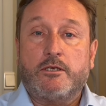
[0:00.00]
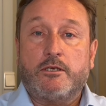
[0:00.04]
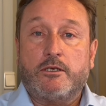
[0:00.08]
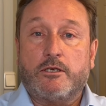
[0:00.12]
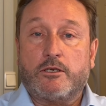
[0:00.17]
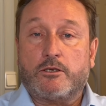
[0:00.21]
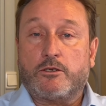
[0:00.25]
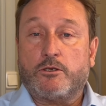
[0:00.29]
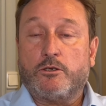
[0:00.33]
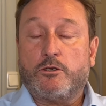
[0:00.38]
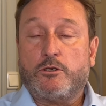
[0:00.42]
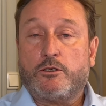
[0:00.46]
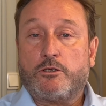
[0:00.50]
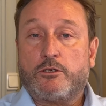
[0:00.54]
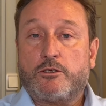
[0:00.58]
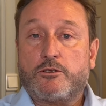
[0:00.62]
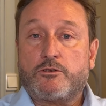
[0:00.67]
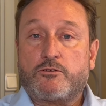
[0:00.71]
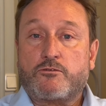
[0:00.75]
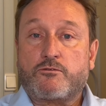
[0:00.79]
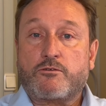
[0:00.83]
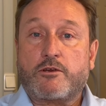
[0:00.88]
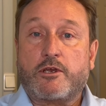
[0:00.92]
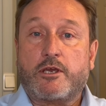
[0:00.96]
occurred in
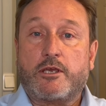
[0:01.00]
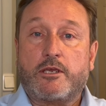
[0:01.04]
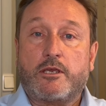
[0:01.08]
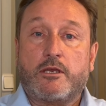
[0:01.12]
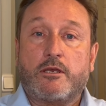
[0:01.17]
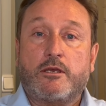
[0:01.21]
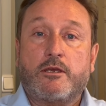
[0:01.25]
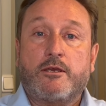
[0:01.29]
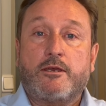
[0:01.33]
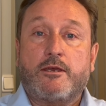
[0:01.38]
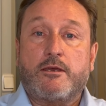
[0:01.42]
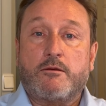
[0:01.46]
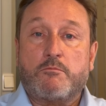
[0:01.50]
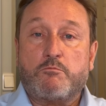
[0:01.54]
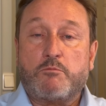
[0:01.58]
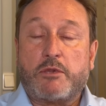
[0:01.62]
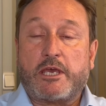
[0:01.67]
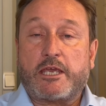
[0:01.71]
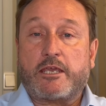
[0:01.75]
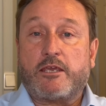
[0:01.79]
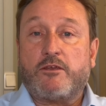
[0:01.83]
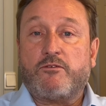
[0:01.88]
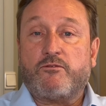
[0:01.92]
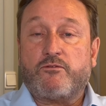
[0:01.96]
Australia
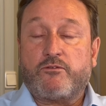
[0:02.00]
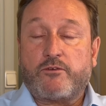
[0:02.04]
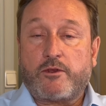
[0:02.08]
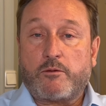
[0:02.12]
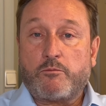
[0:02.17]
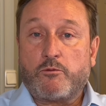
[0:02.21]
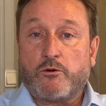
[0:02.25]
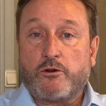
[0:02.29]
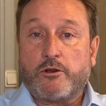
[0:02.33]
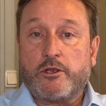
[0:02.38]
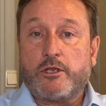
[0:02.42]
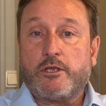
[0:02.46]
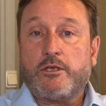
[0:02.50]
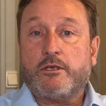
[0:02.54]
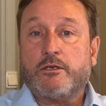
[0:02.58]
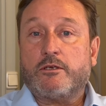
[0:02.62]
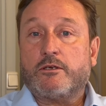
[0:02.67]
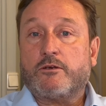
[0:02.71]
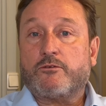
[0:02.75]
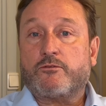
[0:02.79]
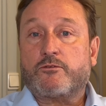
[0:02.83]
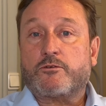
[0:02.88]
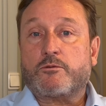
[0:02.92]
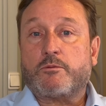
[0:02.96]
back in February
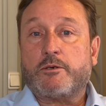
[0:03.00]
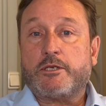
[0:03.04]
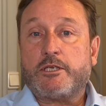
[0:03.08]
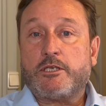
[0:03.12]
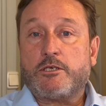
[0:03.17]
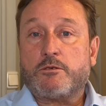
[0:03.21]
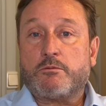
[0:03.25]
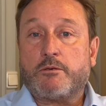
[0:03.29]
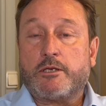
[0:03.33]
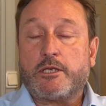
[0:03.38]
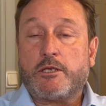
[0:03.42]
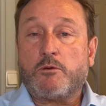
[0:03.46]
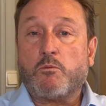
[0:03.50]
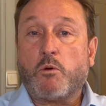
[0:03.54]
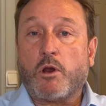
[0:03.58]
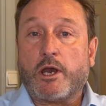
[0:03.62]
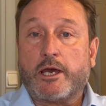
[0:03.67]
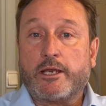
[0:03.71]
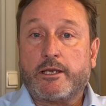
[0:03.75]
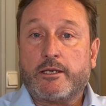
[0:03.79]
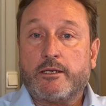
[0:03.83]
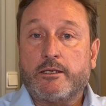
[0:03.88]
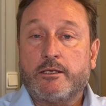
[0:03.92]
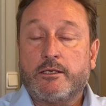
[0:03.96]
of
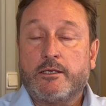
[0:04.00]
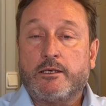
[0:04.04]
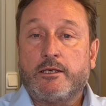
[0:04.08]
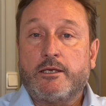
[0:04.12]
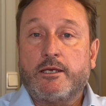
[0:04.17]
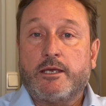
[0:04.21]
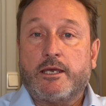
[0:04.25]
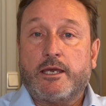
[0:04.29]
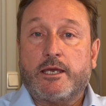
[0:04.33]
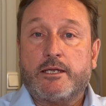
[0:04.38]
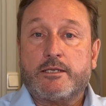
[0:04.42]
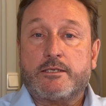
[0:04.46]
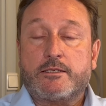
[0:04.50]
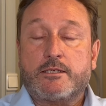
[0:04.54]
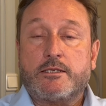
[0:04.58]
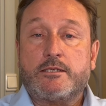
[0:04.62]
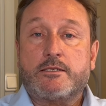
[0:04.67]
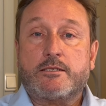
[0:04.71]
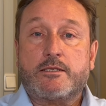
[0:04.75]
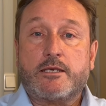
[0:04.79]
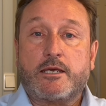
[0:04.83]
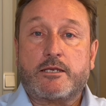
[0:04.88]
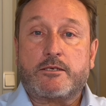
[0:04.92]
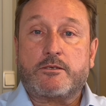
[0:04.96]
2021, and since
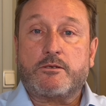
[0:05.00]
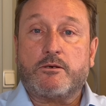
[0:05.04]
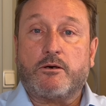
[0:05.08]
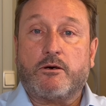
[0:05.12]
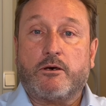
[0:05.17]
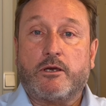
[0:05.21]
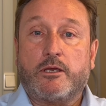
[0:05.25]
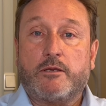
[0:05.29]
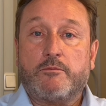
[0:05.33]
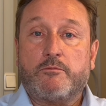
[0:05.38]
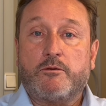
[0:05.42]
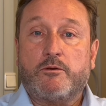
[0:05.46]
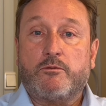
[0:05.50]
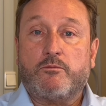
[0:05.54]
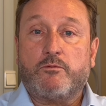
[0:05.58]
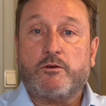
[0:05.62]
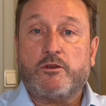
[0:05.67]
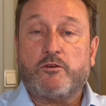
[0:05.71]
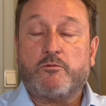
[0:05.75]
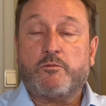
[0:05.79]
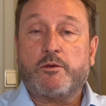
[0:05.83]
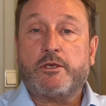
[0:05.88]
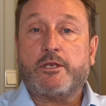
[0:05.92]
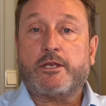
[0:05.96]
that time we
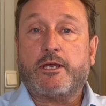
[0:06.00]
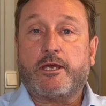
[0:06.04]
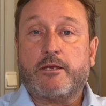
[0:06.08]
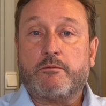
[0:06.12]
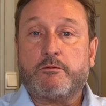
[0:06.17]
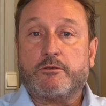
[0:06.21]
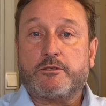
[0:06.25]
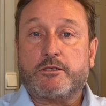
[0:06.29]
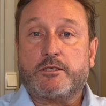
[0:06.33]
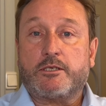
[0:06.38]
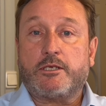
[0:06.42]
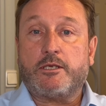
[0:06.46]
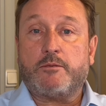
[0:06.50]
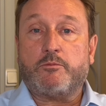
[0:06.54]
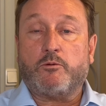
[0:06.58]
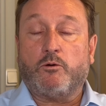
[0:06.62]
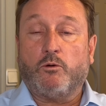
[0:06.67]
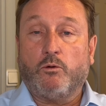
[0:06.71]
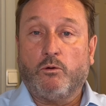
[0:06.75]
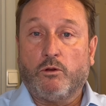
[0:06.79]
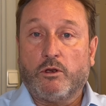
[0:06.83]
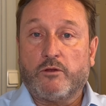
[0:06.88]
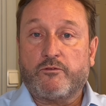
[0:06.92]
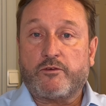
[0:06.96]
have been able to keep
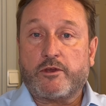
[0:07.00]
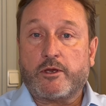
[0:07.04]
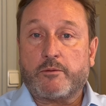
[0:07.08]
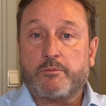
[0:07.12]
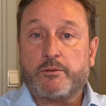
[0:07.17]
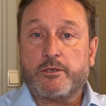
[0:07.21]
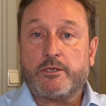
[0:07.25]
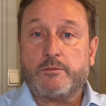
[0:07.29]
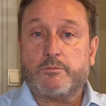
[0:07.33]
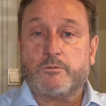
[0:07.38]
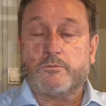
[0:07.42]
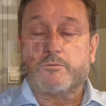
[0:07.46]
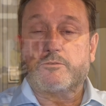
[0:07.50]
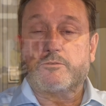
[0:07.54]
all of our people